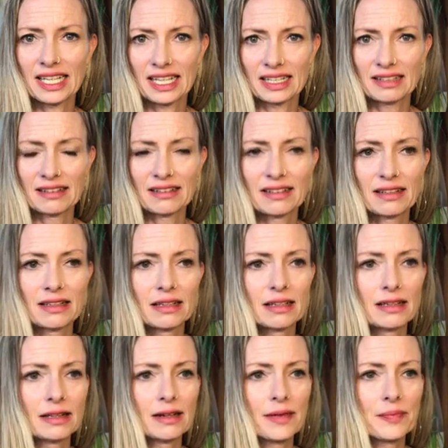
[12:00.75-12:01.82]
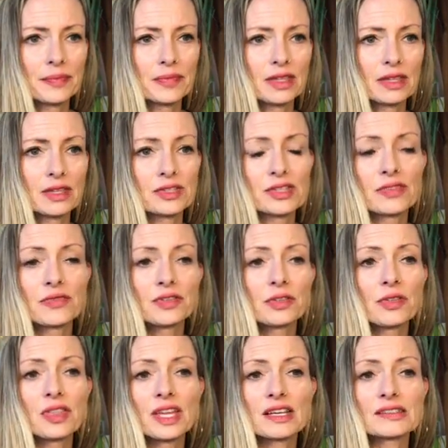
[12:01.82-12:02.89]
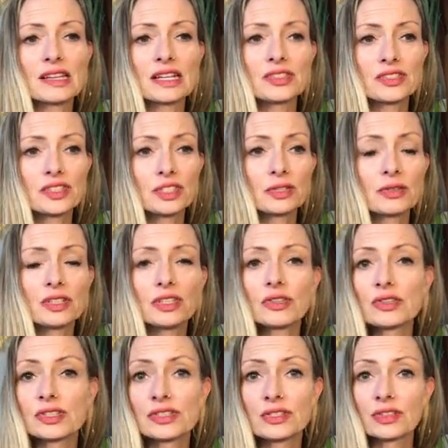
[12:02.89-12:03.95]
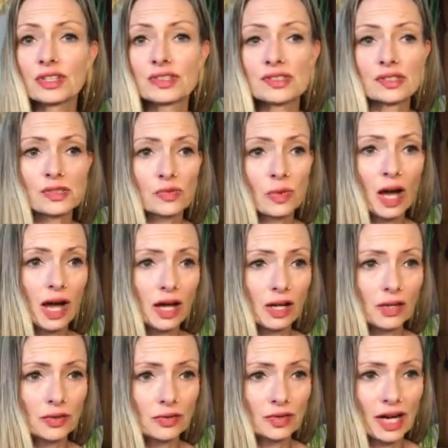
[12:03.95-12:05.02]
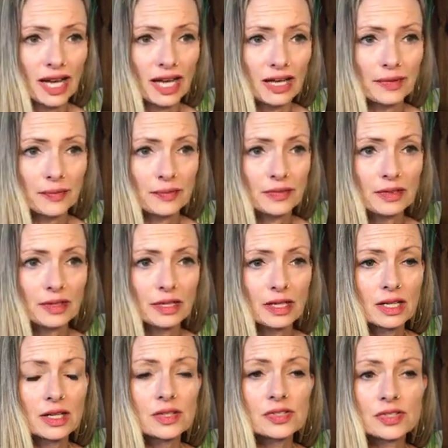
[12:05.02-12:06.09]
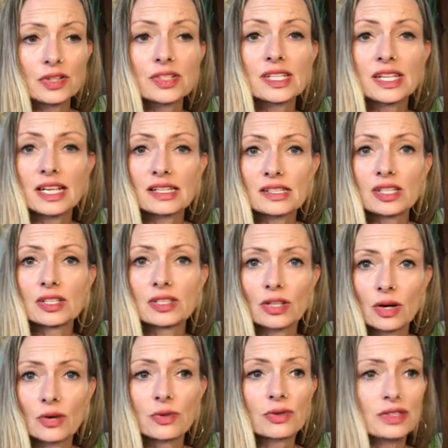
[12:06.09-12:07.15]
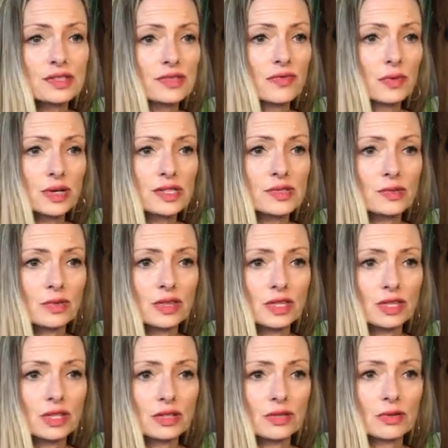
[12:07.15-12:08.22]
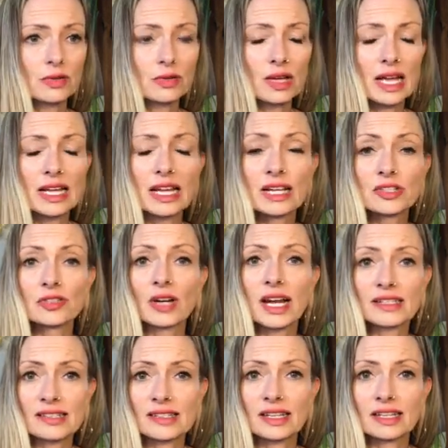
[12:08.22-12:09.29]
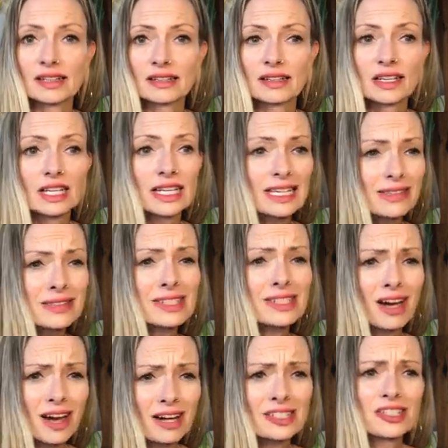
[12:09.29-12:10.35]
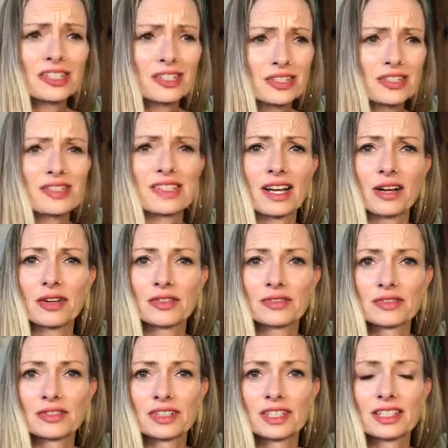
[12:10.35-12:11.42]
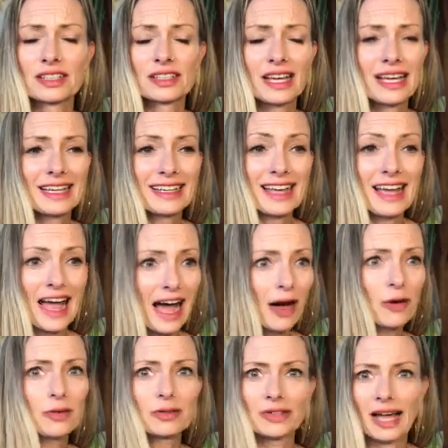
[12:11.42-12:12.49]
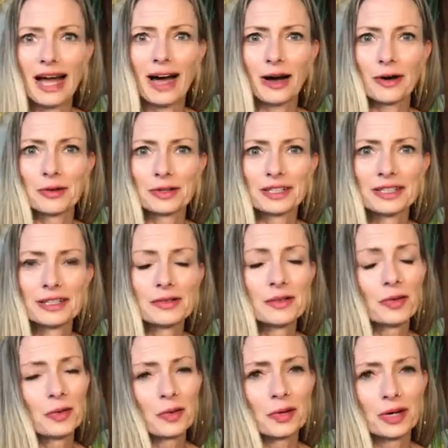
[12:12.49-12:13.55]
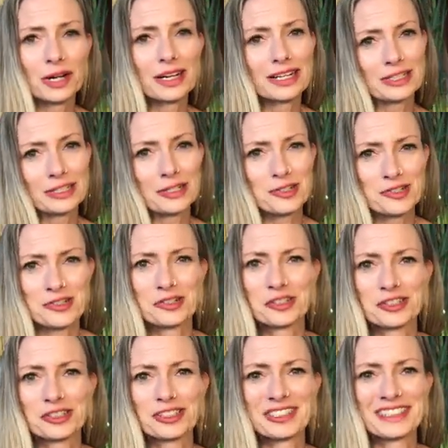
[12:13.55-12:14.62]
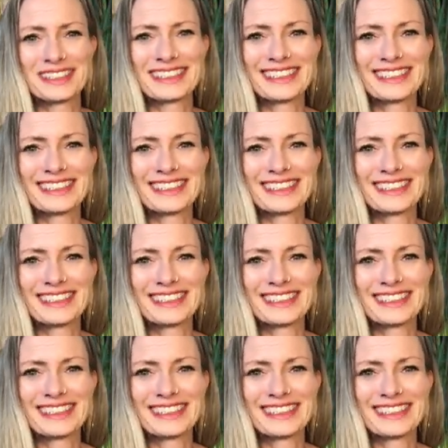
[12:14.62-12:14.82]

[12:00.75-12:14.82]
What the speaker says: in, there's a few things I do, and you can do this as well, right? Start to get to know this voice within you and address it. Even talk to yourself, like out loud or in your journal.